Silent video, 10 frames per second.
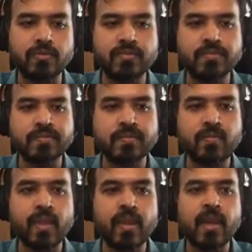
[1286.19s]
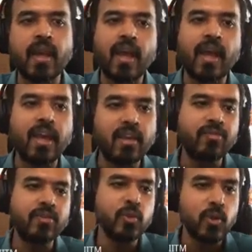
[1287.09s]
So I'm just
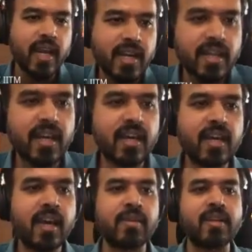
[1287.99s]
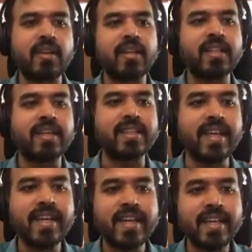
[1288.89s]
printing the proof for not
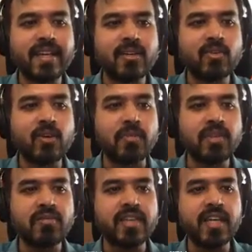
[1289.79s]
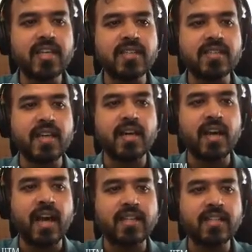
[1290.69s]
false. And the way you observe
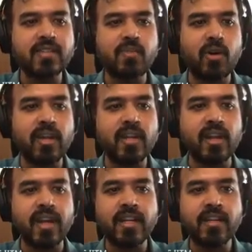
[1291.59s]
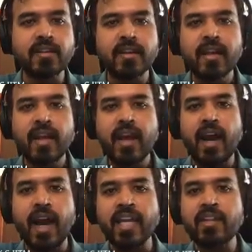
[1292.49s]
that is it takes
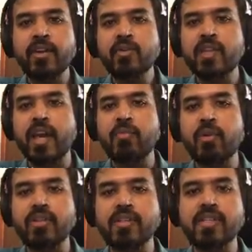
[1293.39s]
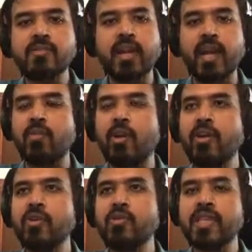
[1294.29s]
evidence for false implies false,
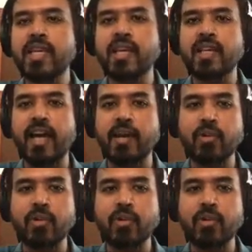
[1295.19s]
right?